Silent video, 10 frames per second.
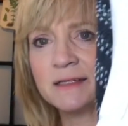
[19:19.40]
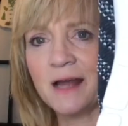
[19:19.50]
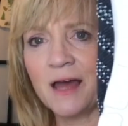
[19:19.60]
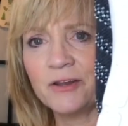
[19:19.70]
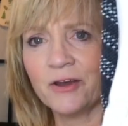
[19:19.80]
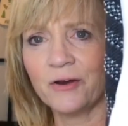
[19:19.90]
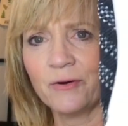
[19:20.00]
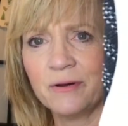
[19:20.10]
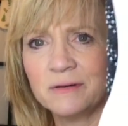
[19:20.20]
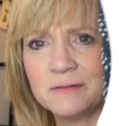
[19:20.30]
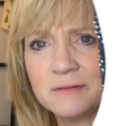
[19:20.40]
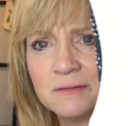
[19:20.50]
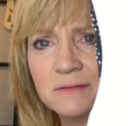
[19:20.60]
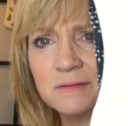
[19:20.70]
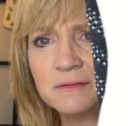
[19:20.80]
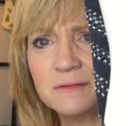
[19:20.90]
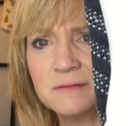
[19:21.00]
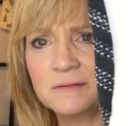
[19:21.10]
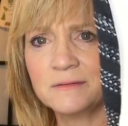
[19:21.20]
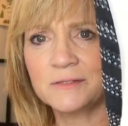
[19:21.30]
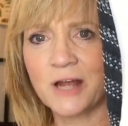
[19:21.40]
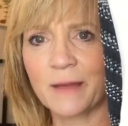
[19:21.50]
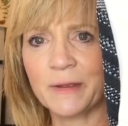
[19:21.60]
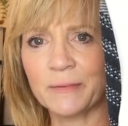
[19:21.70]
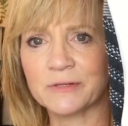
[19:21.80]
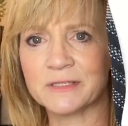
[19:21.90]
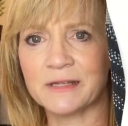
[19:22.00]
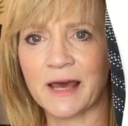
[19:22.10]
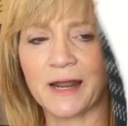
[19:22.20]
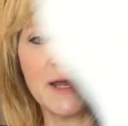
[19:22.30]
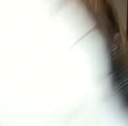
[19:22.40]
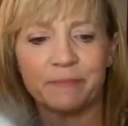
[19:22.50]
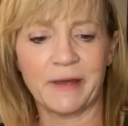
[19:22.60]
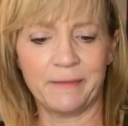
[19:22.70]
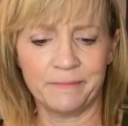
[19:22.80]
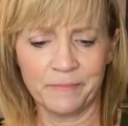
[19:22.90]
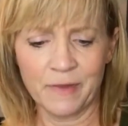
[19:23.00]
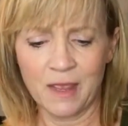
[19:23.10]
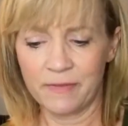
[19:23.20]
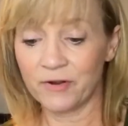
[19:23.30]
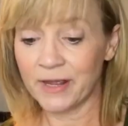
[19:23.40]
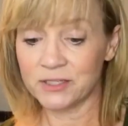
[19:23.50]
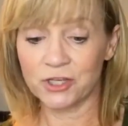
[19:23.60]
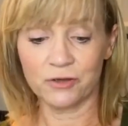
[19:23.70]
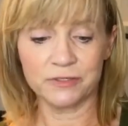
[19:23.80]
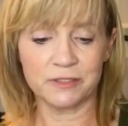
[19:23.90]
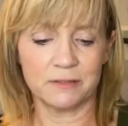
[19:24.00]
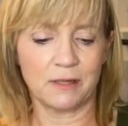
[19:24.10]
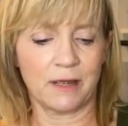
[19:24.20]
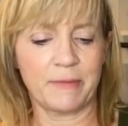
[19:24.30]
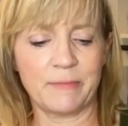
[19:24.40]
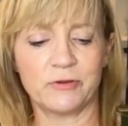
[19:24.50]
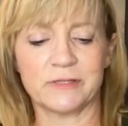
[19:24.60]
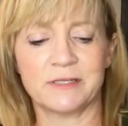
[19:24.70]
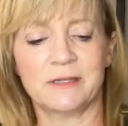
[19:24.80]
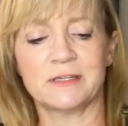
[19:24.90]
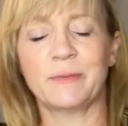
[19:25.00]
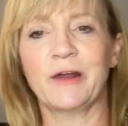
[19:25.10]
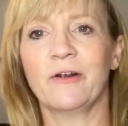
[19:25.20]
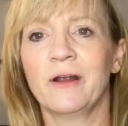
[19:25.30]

not know. Well, not going to be able to see that, I guess, but they're Dansko's. Maybe you can see this better.